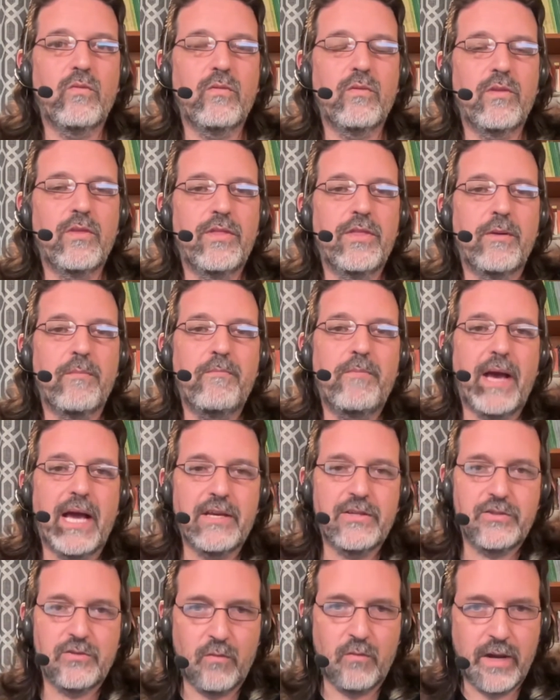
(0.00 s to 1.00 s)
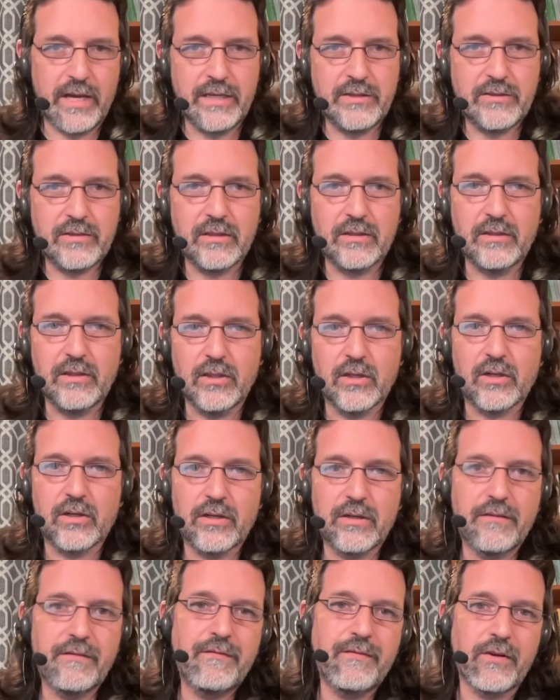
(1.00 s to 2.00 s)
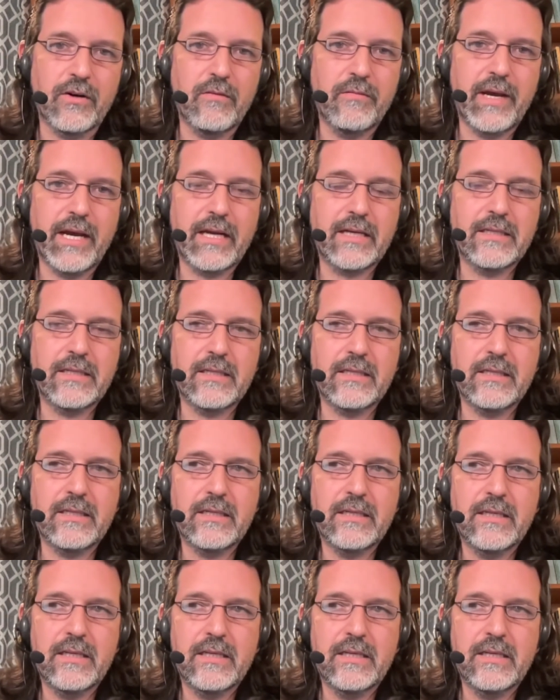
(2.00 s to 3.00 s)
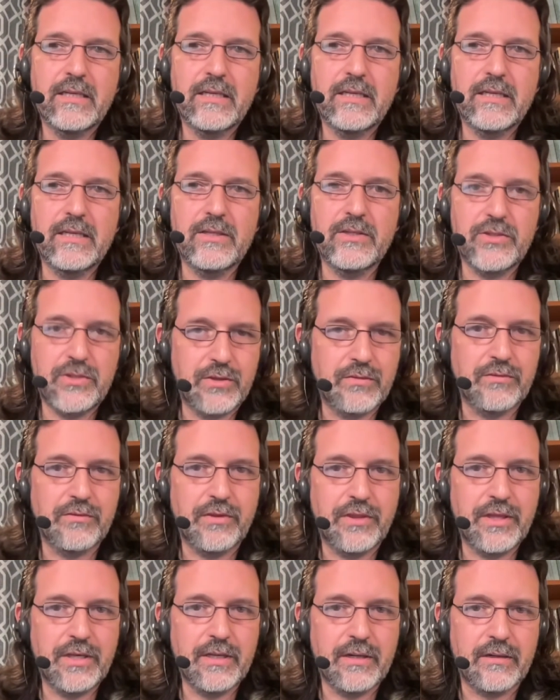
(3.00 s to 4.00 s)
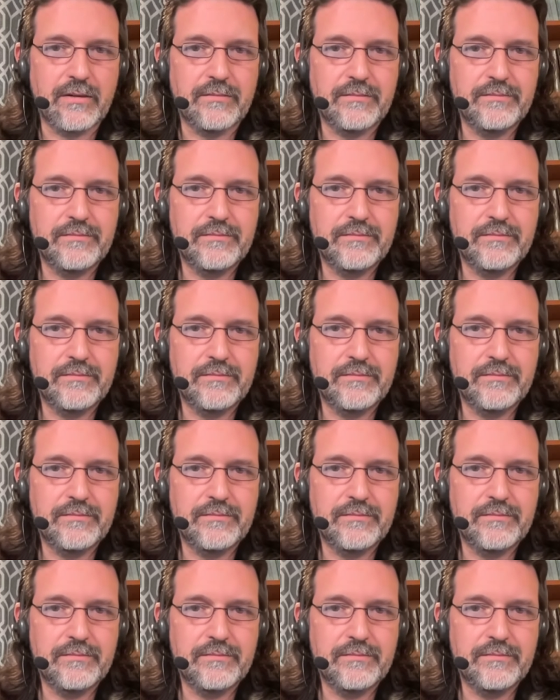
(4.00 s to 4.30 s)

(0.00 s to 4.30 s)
the best way to learn film acting is through theater.